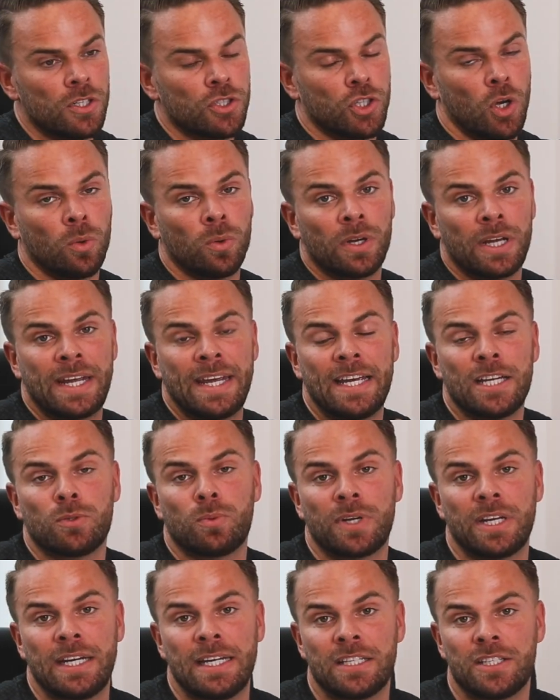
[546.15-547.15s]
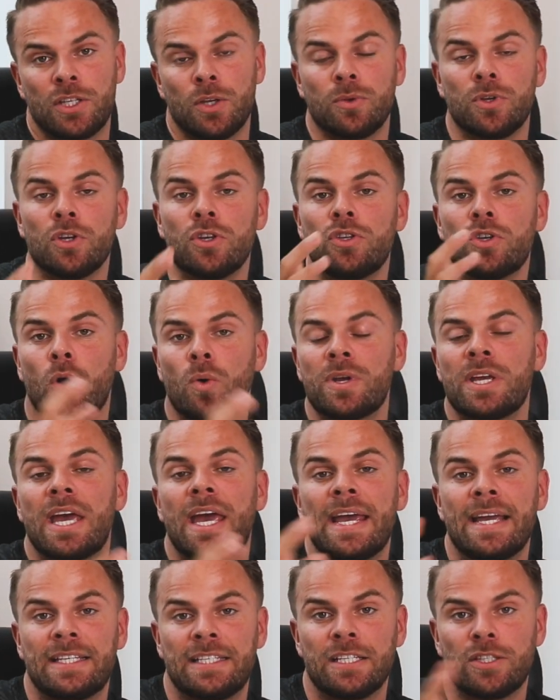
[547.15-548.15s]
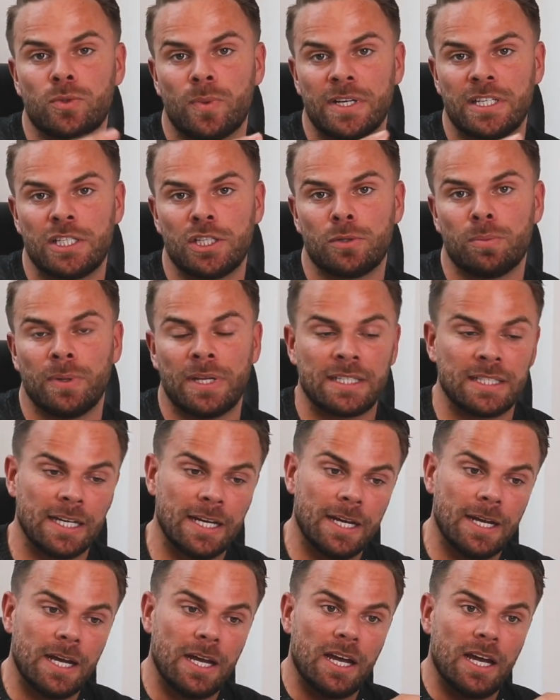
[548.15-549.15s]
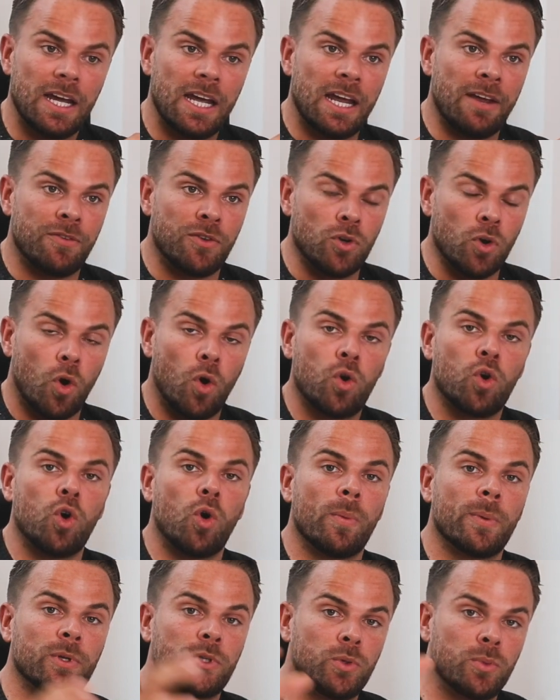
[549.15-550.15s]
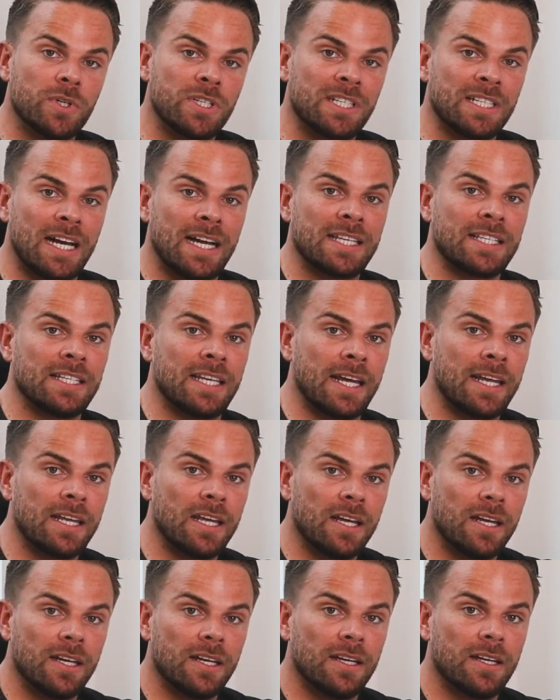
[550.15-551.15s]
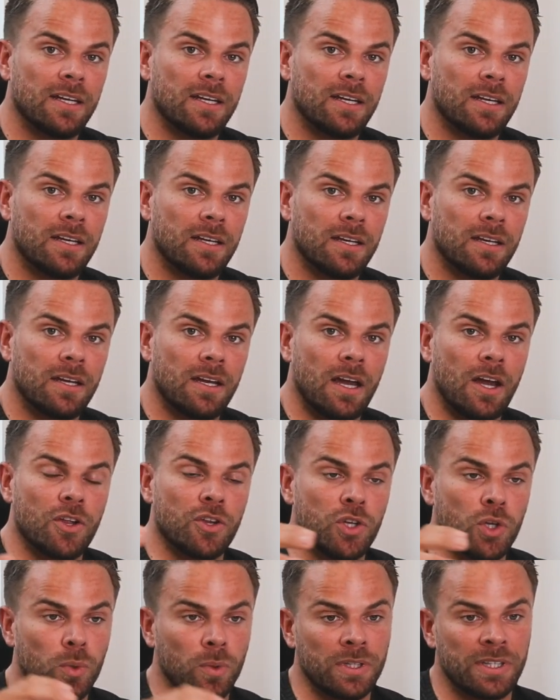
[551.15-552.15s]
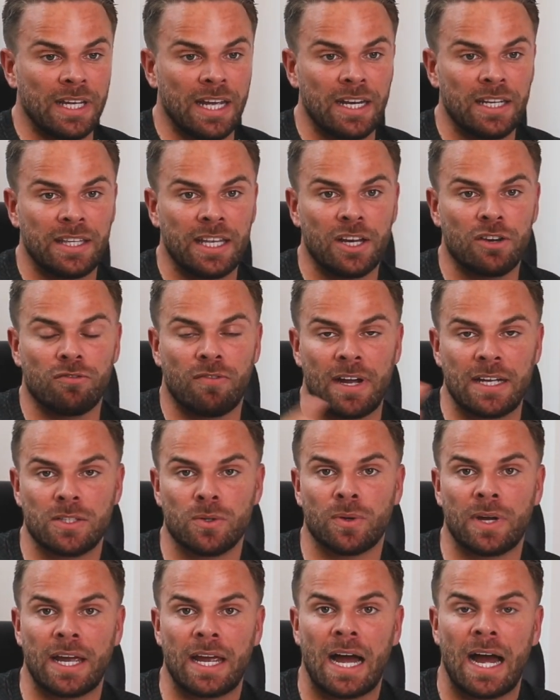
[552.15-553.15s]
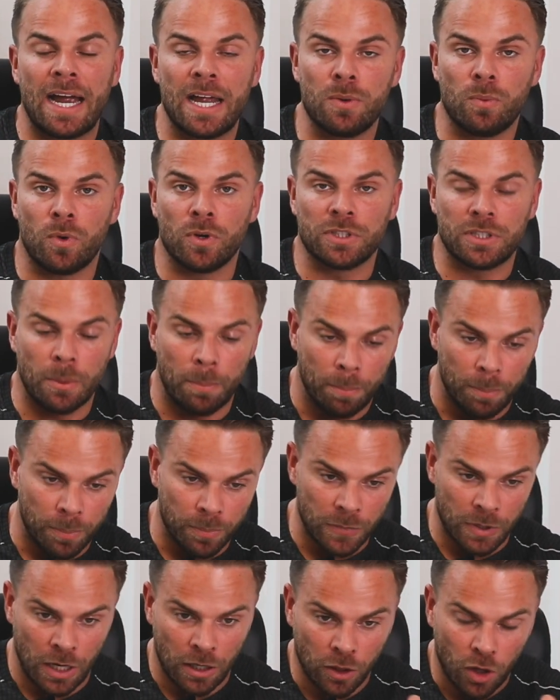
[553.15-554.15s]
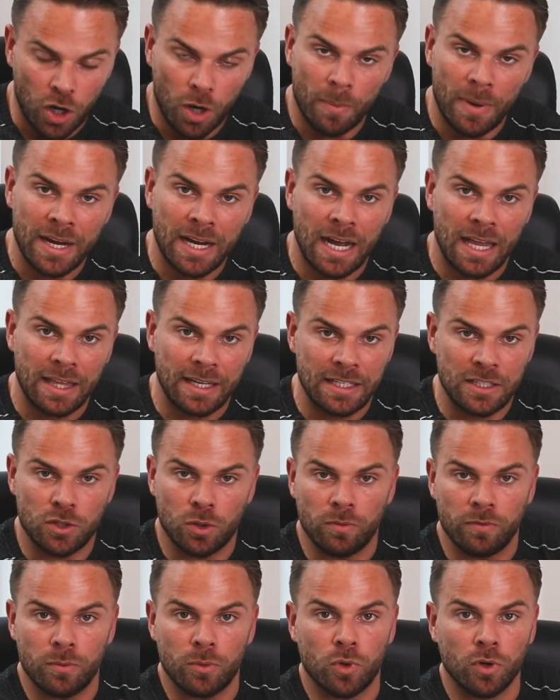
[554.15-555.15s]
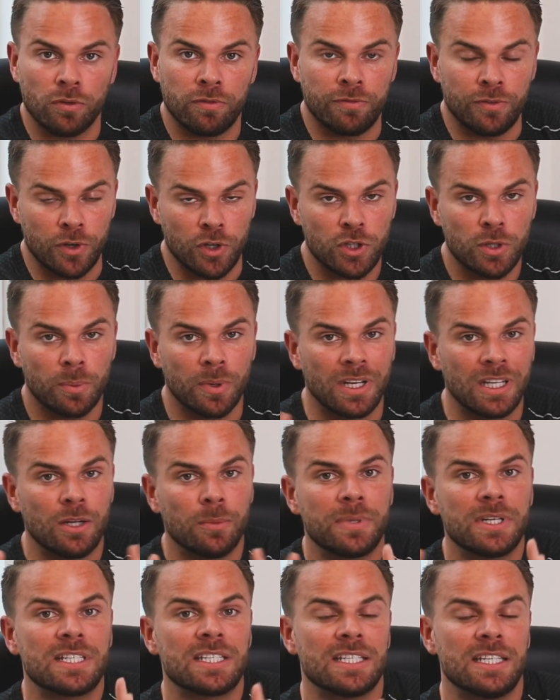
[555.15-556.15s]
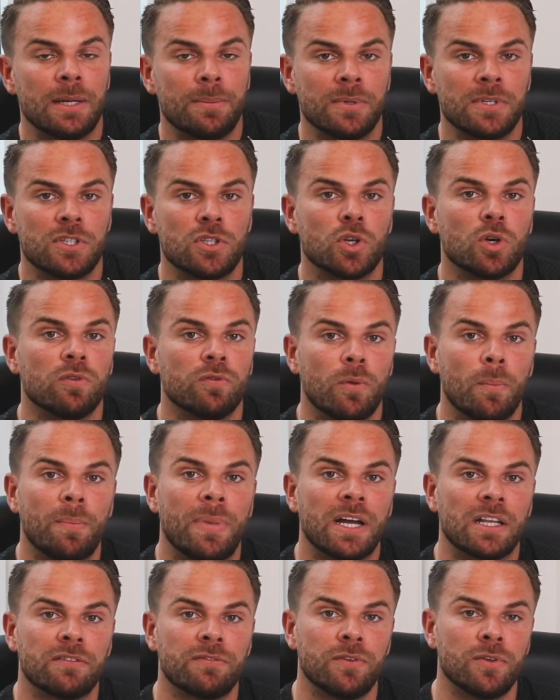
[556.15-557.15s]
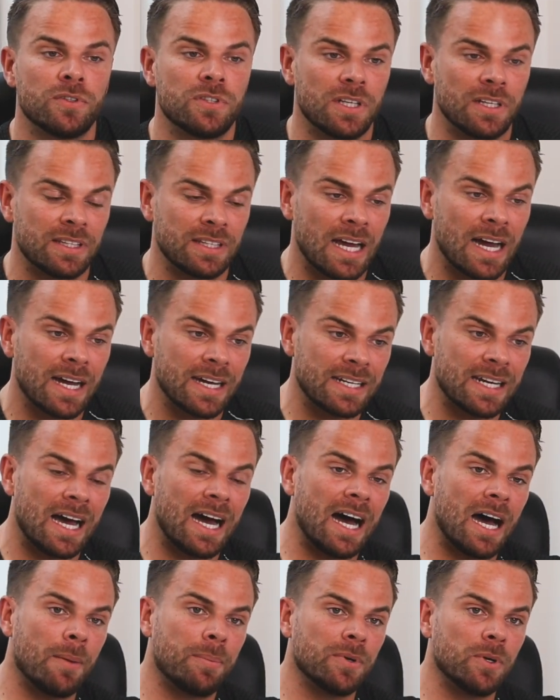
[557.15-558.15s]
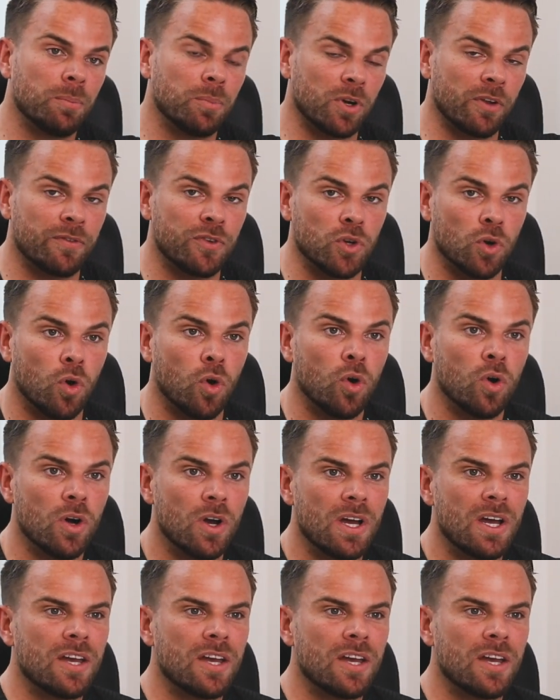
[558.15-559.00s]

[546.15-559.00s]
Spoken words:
So here's what you need to do. You know your 80-20 split. If you're coming to a Saturday, you will then think, right, okay, I want a lot of my calories to come from good food, but a little bit of snippets to come from bad food. That can happen, but if you're